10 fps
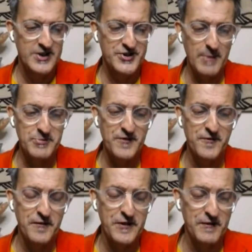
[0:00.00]
Samson
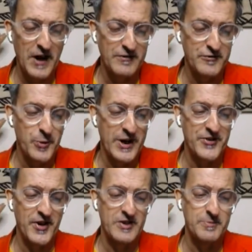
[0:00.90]
55 of
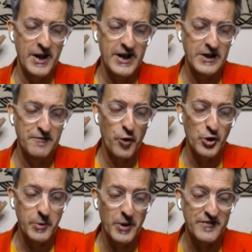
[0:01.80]
27, Padikkal
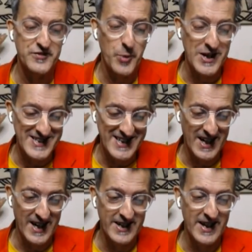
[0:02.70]
41 of
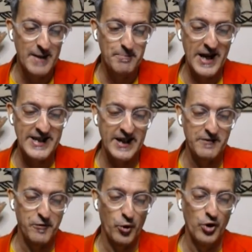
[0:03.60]
29, batting
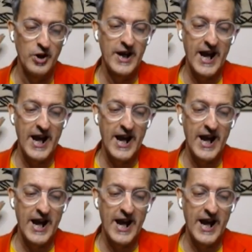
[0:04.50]
at 4.